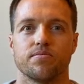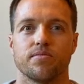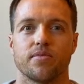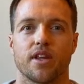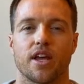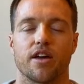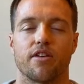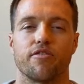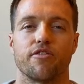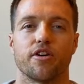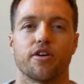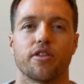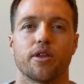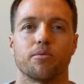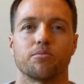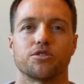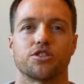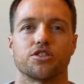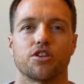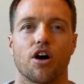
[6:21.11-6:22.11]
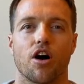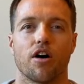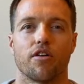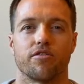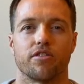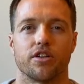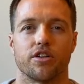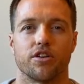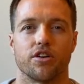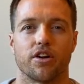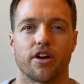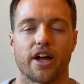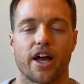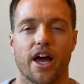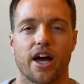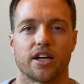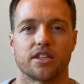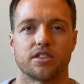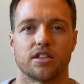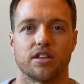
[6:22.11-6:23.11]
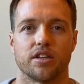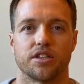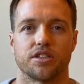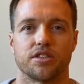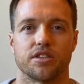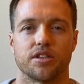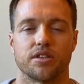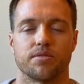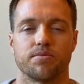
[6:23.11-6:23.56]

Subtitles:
and feel them soften during exhalation.